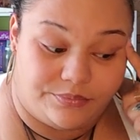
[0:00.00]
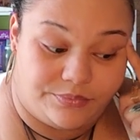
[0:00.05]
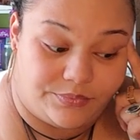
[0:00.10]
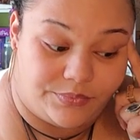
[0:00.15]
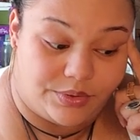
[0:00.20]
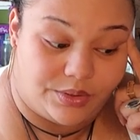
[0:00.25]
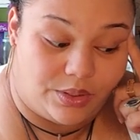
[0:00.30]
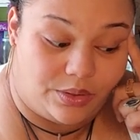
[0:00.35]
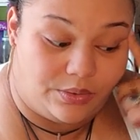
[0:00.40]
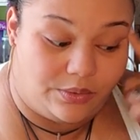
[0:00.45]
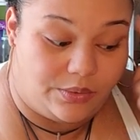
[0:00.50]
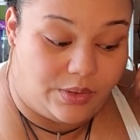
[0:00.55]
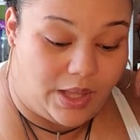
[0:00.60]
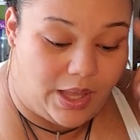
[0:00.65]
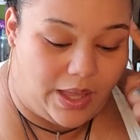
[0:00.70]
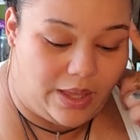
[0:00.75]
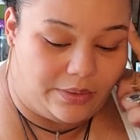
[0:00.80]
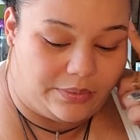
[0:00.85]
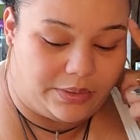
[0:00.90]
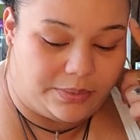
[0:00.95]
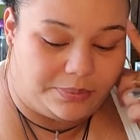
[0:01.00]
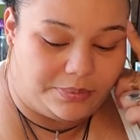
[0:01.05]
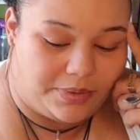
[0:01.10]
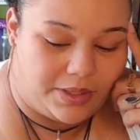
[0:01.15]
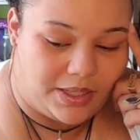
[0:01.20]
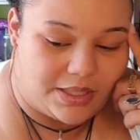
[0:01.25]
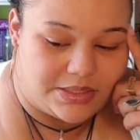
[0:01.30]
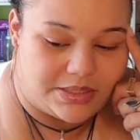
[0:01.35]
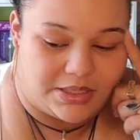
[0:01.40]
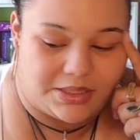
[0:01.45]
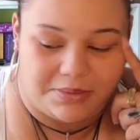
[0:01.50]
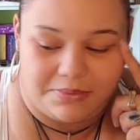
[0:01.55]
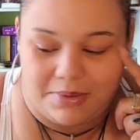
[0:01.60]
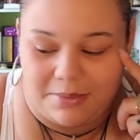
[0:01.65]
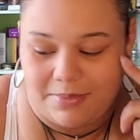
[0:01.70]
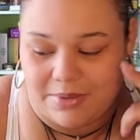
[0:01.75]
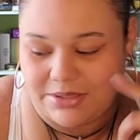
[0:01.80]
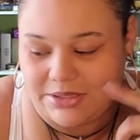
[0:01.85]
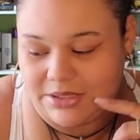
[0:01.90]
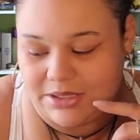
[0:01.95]
Eye on the prize. Anyway, I'm
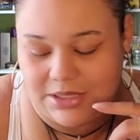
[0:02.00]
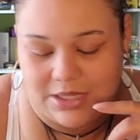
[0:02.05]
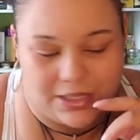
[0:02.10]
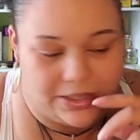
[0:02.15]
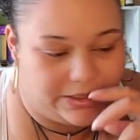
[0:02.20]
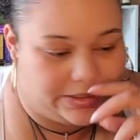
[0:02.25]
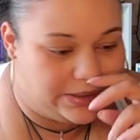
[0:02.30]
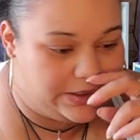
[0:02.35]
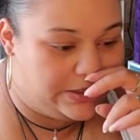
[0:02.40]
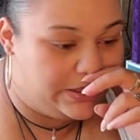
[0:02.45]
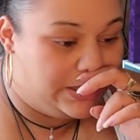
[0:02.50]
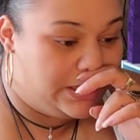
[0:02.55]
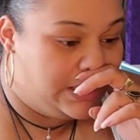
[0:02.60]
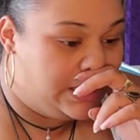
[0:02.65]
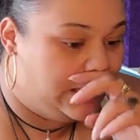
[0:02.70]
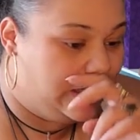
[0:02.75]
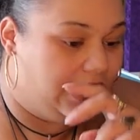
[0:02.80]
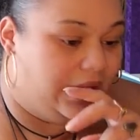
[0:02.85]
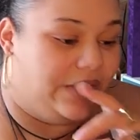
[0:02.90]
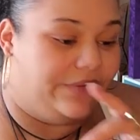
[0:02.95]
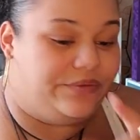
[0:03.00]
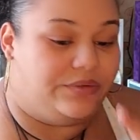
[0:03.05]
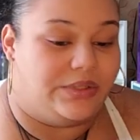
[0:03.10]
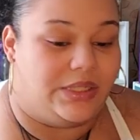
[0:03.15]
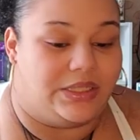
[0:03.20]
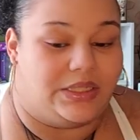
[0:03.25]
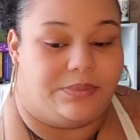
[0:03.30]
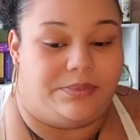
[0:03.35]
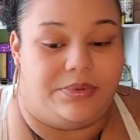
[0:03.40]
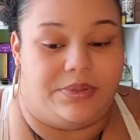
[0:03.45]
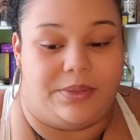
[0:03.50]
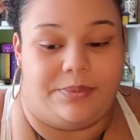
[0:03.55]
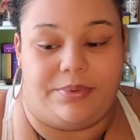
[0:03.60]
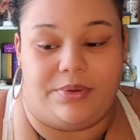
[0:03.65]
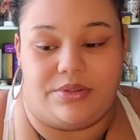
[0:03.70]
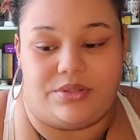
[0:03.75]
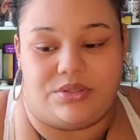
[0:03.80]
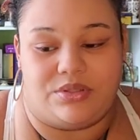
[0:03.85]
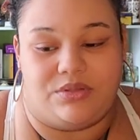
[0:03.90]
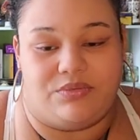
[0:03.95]
about to get out of here. If you'd like to book a
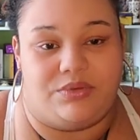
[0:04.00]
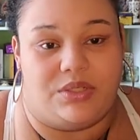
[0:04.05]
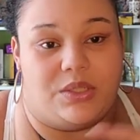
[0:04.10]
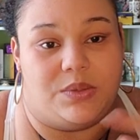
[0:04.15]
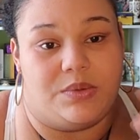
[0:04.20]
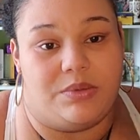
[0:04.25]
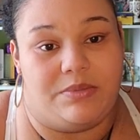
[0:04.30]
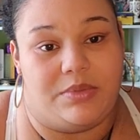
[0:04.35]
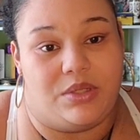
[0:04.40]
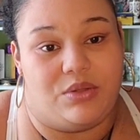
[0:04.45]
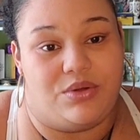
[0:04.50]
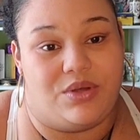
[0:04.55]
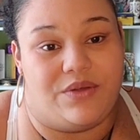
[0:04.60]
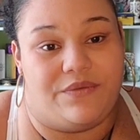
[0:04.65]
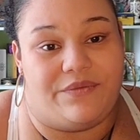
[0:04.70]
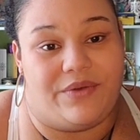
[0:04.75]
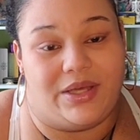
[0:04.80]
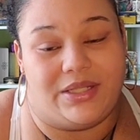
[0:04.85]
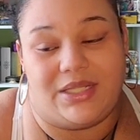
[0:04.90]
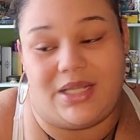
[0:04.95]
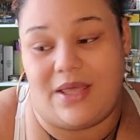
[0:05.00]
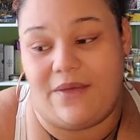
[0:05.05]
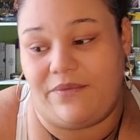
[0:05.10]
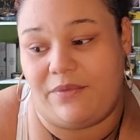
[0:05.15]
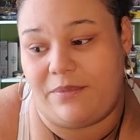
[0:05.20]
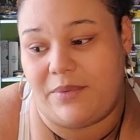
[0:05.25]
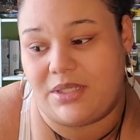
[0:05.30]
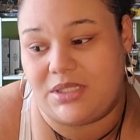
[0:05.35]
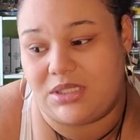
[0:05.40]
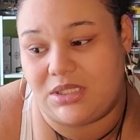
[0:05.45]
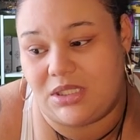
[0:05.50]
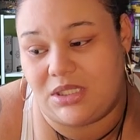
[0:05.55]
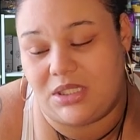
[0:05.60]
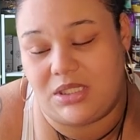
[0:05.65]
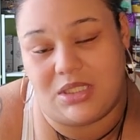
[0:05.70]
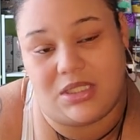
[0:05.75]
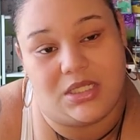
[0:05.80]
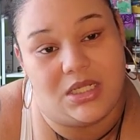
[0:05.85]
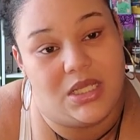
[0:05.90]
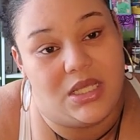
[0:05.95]
personal reading with me, you can find that information
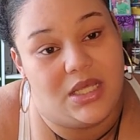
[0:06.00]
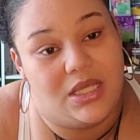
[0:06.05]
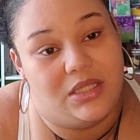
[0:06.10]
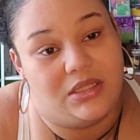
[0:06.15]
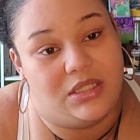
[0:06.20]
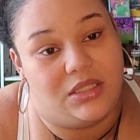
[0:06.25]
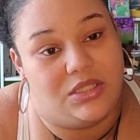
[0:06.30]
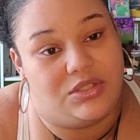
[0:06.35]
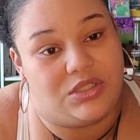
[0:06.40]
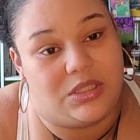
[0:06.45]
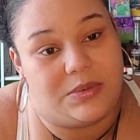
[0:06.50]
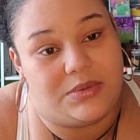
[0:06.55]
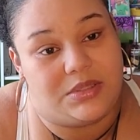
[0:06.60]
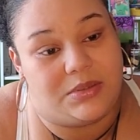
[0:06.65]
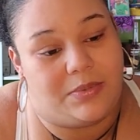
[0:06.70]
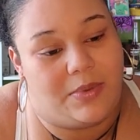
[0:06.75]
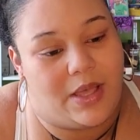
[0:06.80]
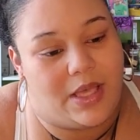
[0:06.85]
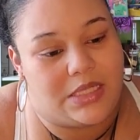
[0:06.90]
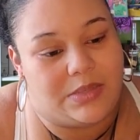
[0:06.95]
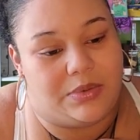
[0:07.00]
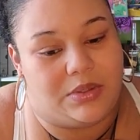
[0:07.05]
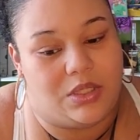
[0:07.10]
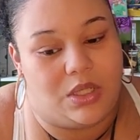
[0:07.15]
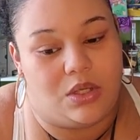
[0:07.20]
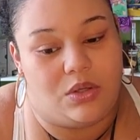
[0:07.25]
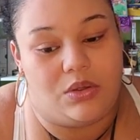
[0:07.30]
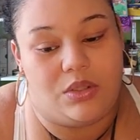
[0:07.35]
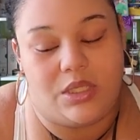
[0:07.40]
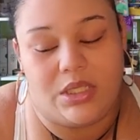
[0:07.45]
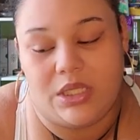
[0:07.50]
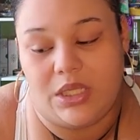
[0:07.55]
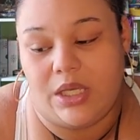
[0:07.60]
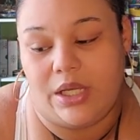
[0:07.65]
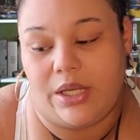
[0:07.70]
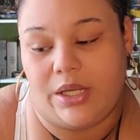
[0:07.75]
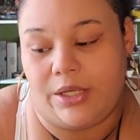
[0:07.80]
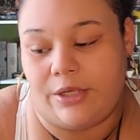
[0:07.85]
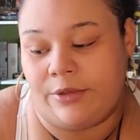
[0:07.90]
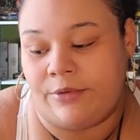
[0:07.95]
in the description box below.
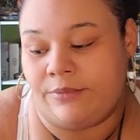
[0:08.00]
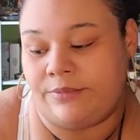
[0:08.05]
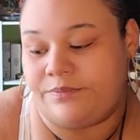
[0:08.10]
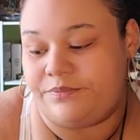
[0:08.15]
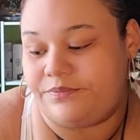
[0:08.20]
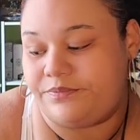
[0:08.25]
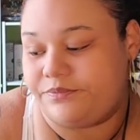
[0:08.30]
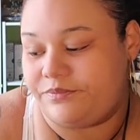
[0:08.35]
You